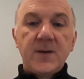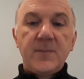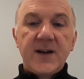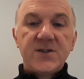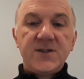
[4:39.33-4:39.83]

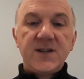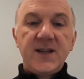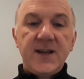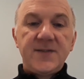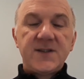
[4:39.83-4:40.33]
passions and
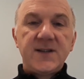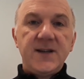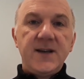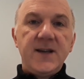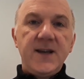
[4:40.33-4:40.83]
gifts
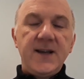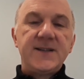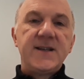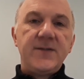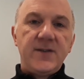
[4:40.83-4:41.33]
he has
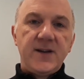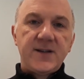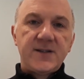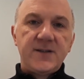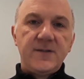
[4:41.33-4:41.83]
given
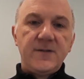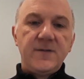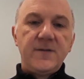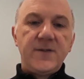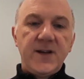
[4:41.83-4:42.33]
us
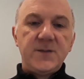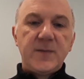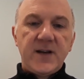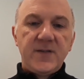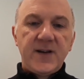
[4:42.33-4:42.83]
for his
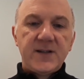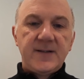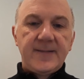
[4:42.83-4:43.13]
benefit.